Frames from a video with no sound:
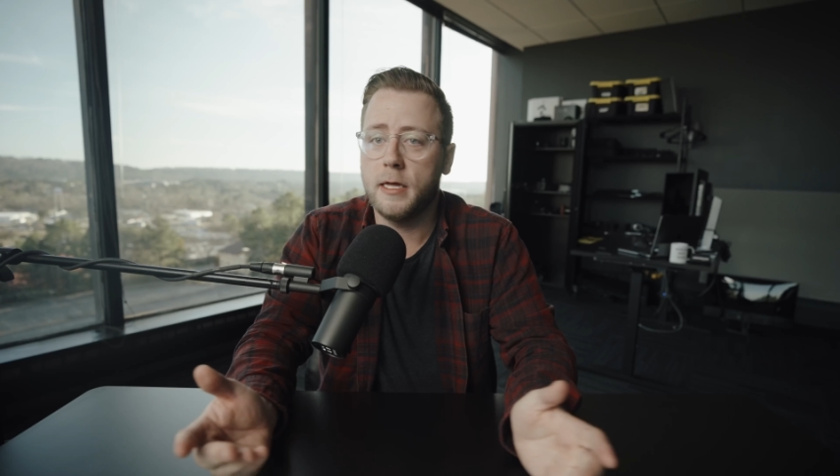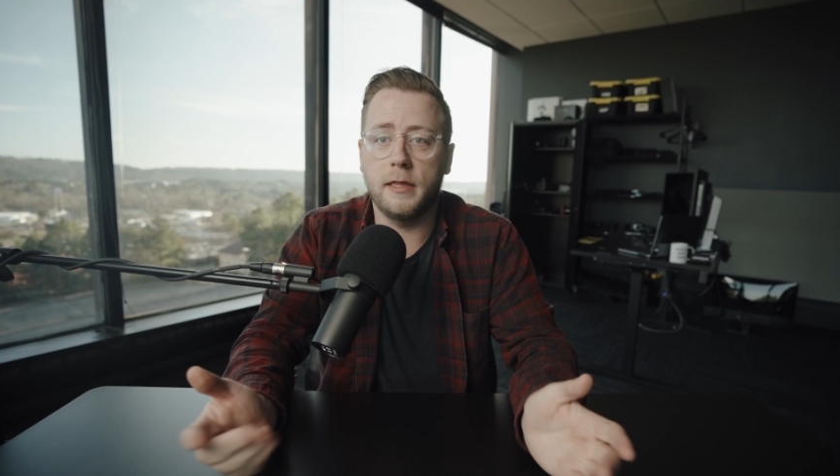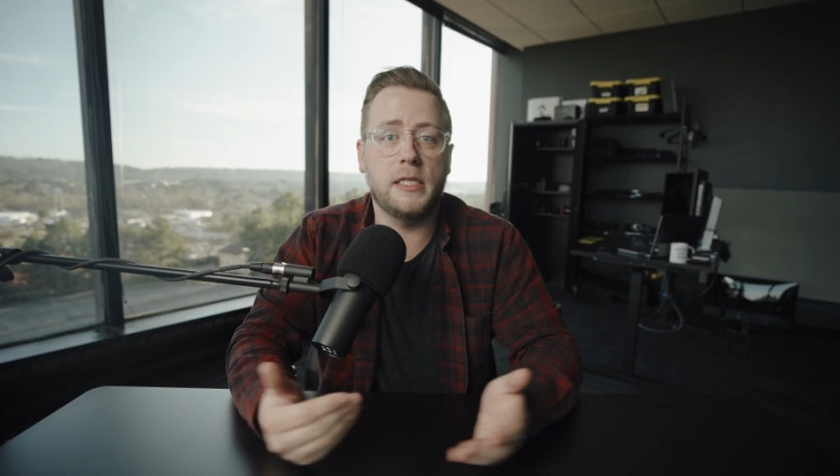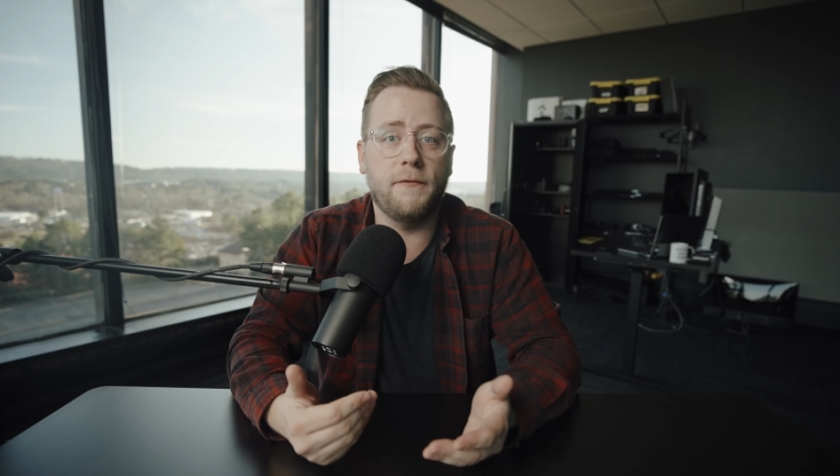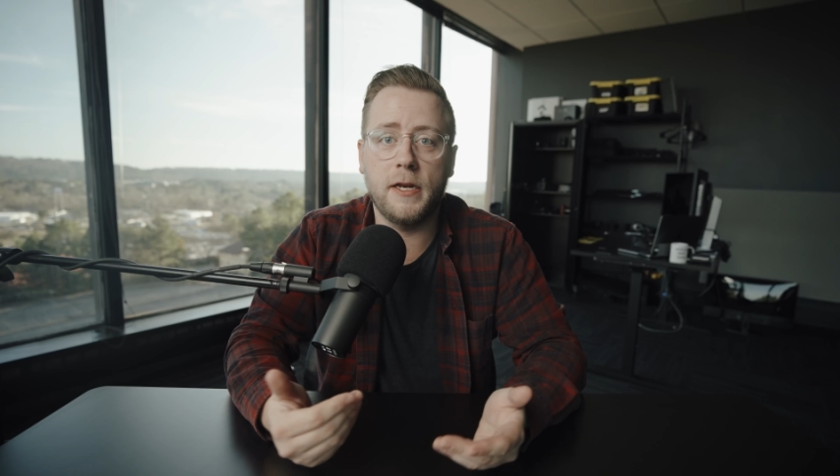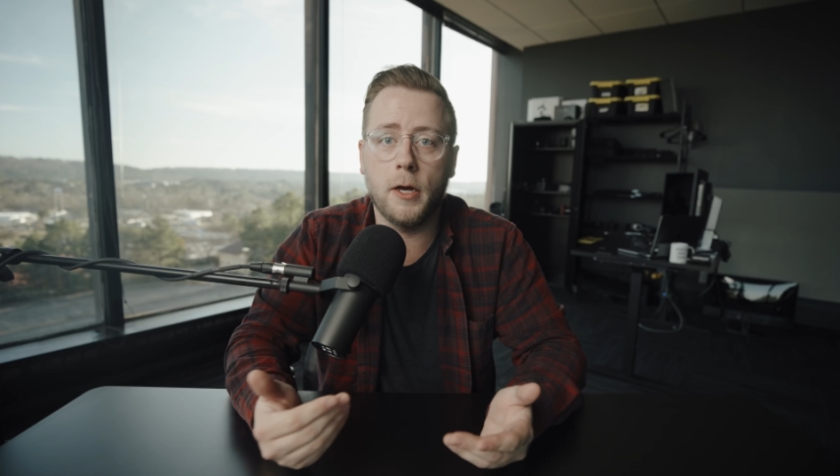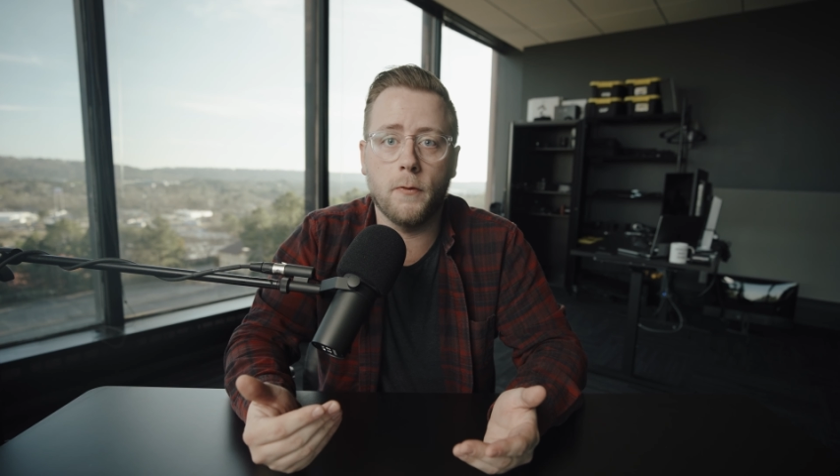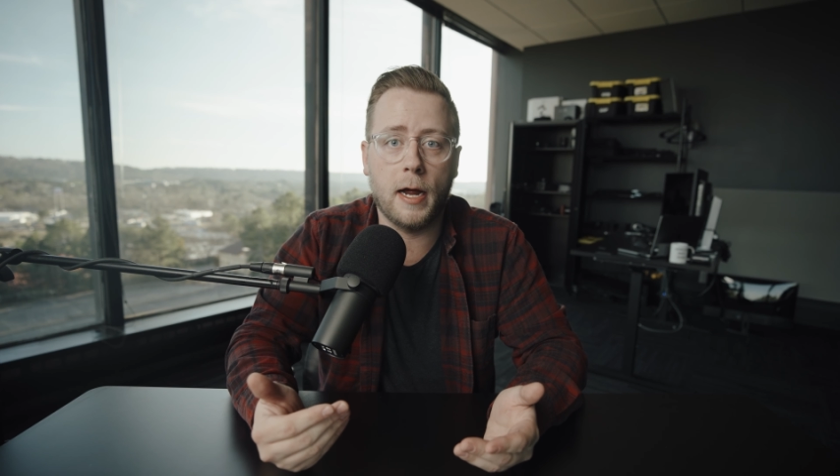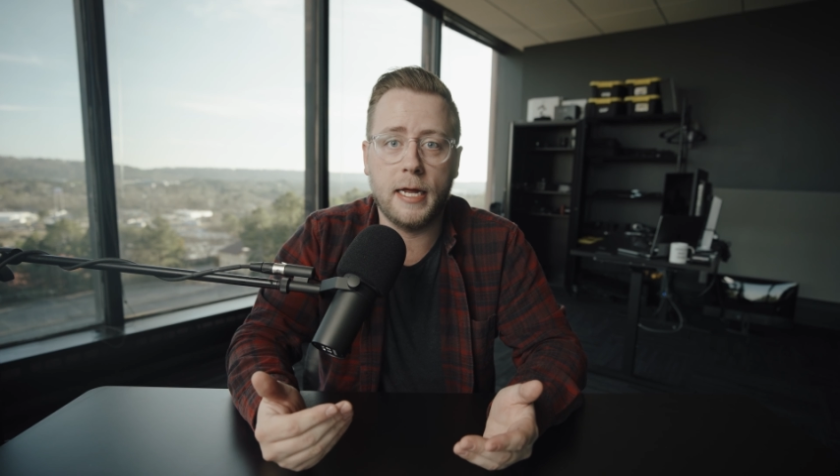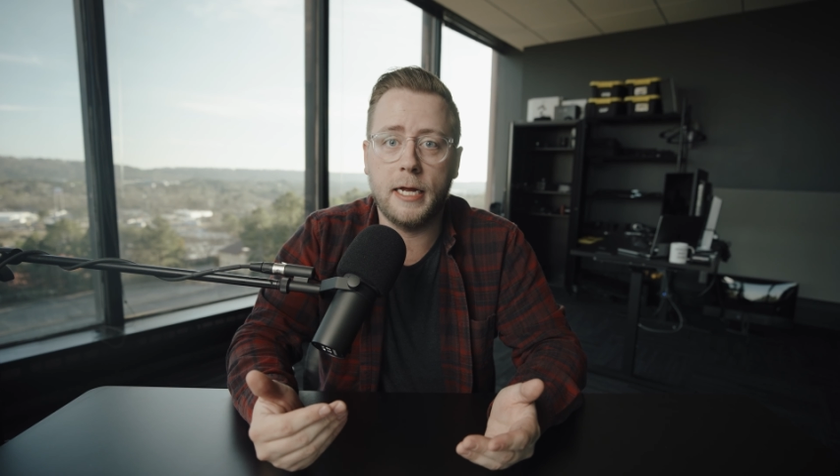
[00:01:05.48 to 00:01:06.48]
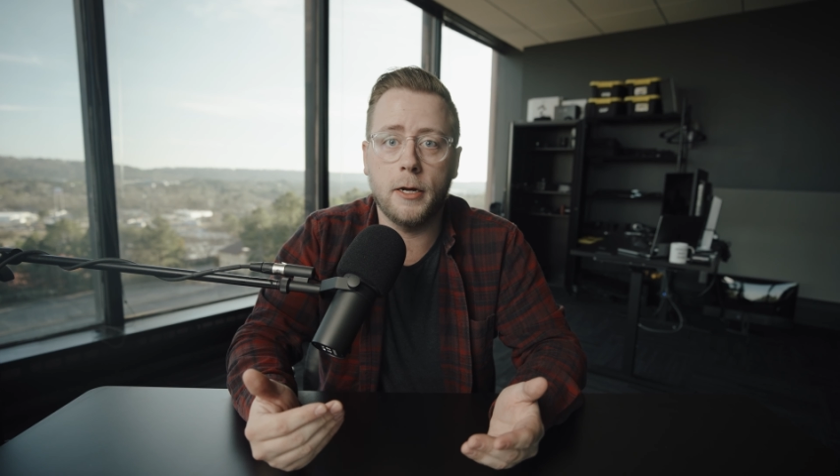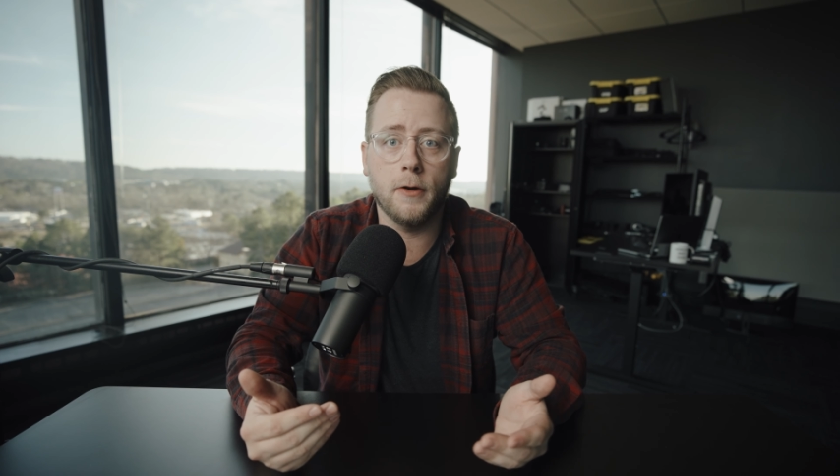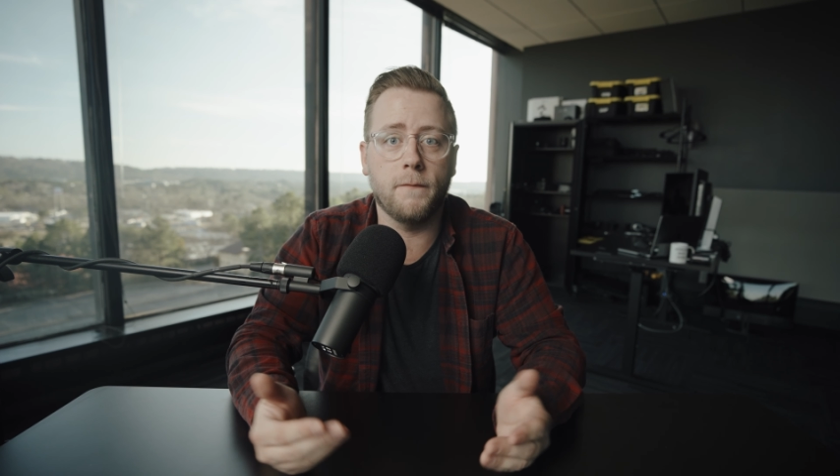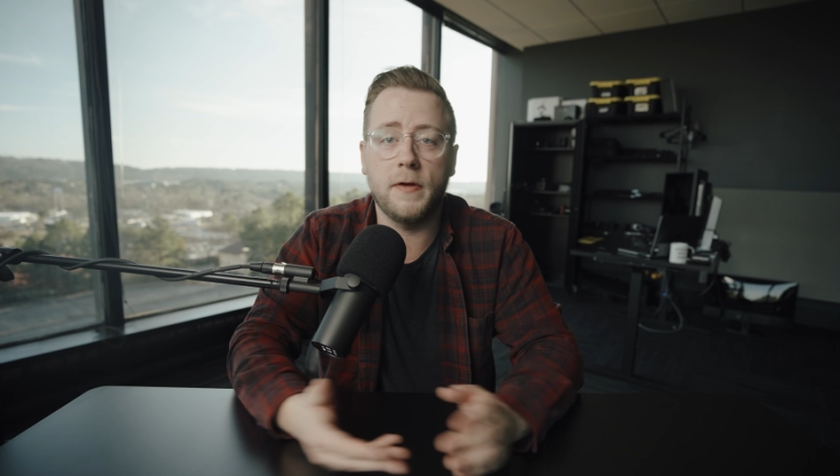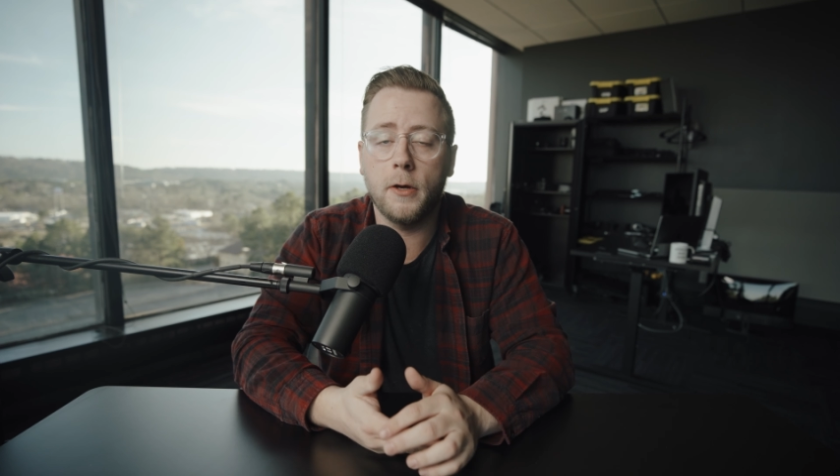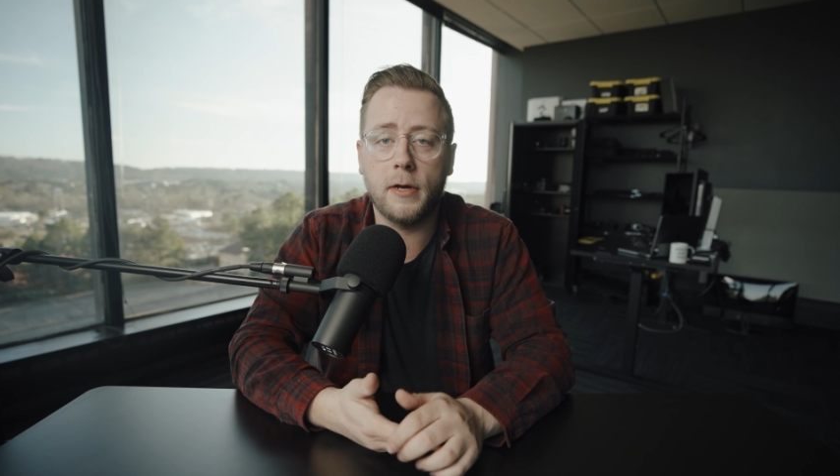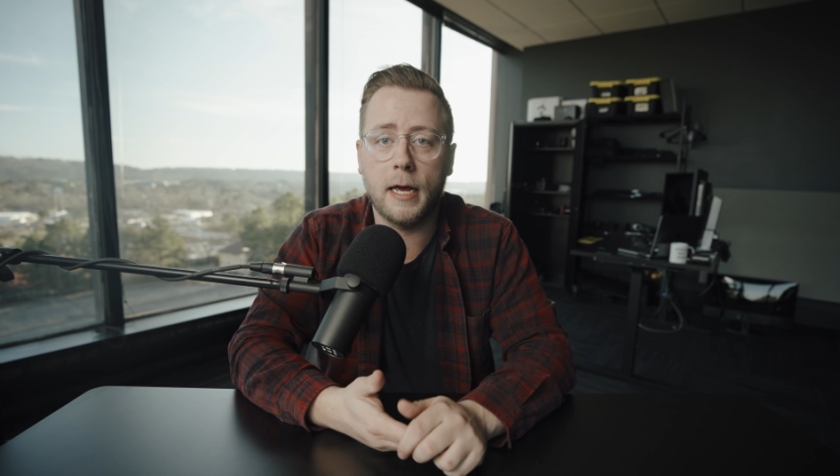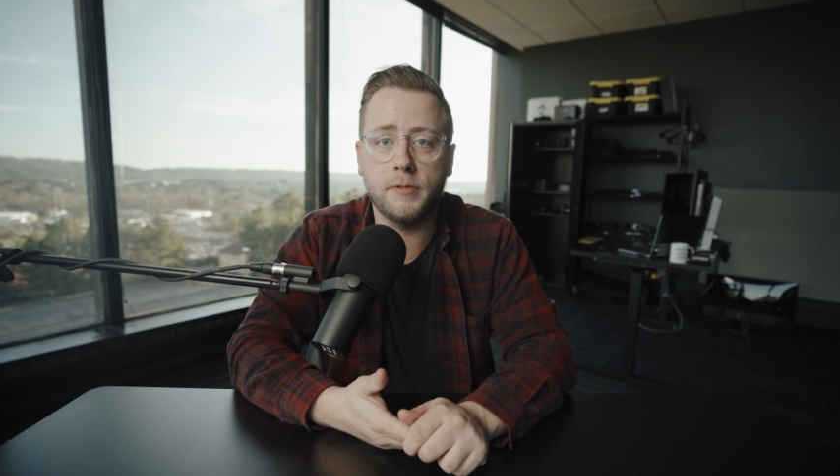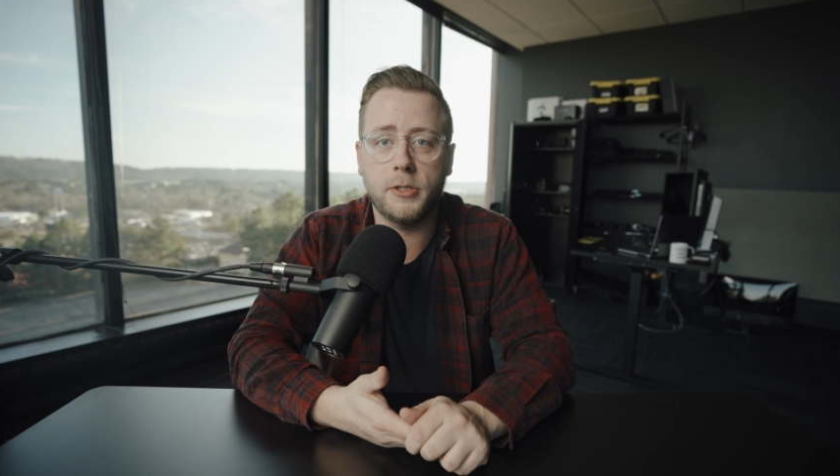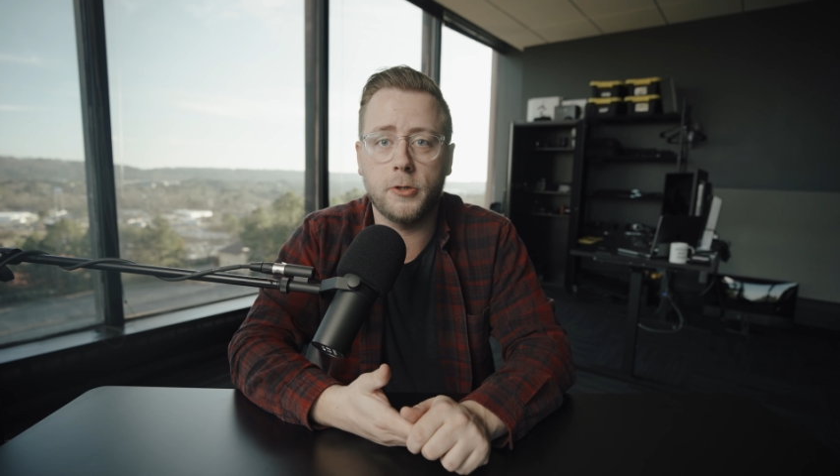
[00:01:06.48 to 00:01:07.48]
this video right here, video
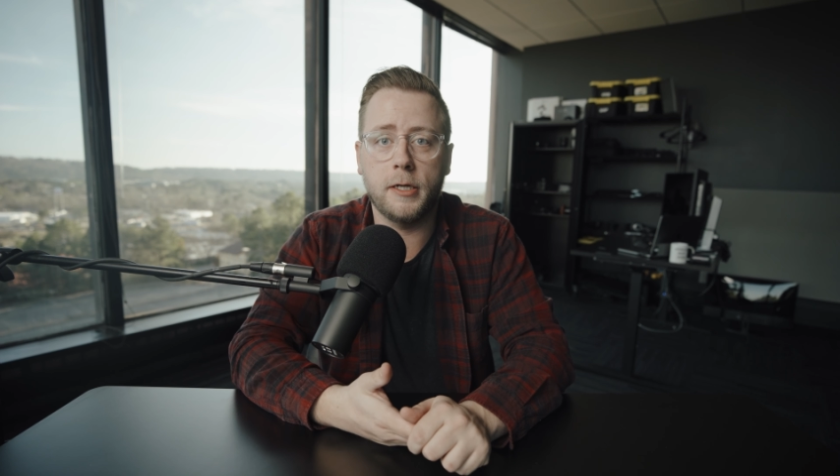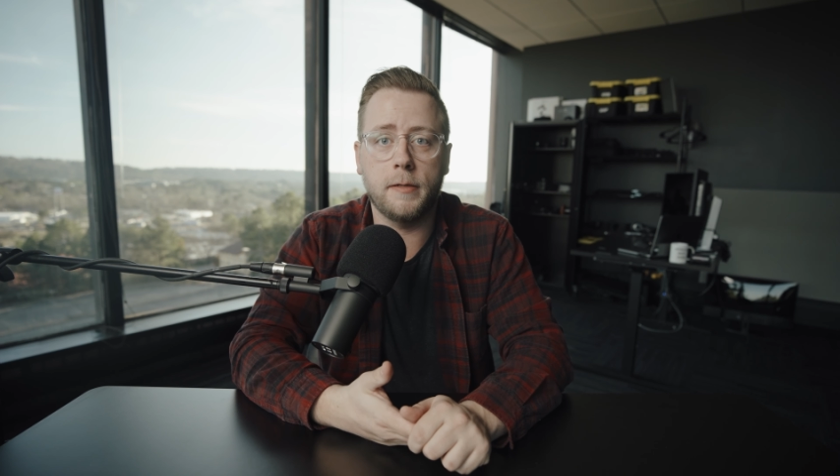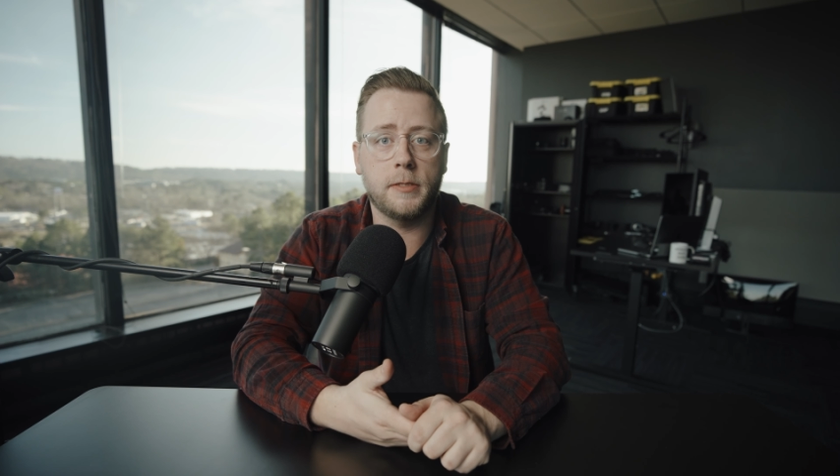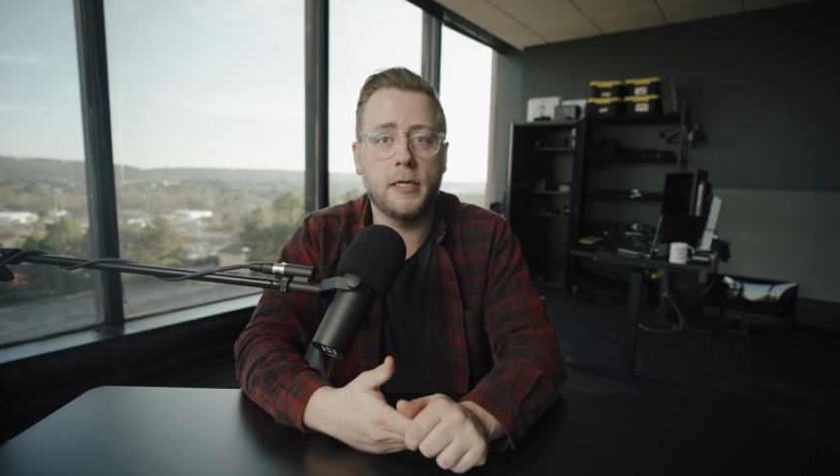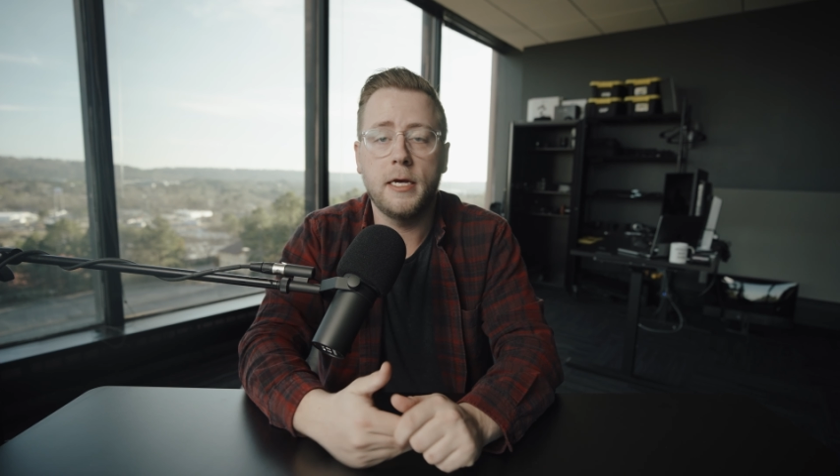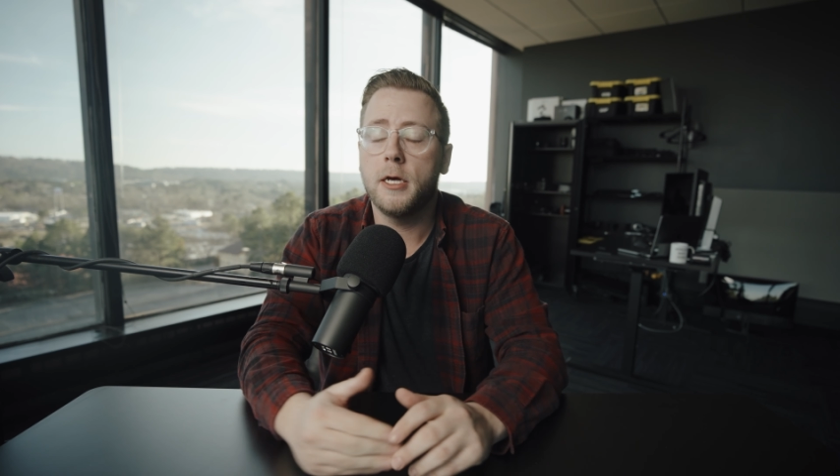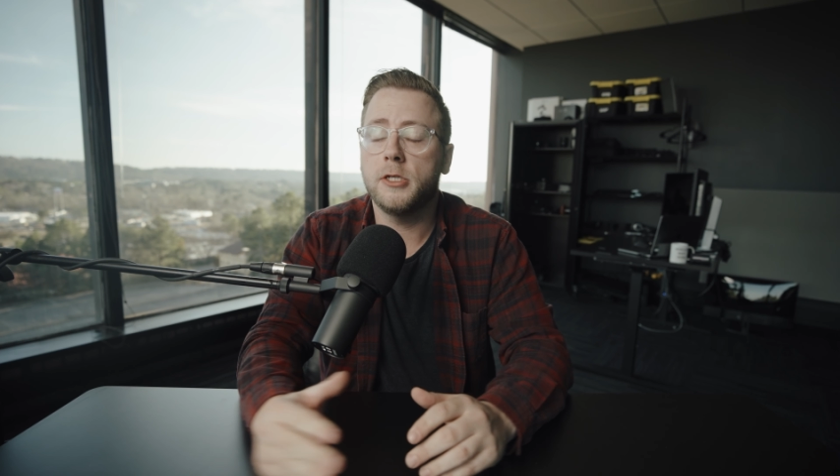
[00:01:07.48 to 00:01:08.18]
game streams,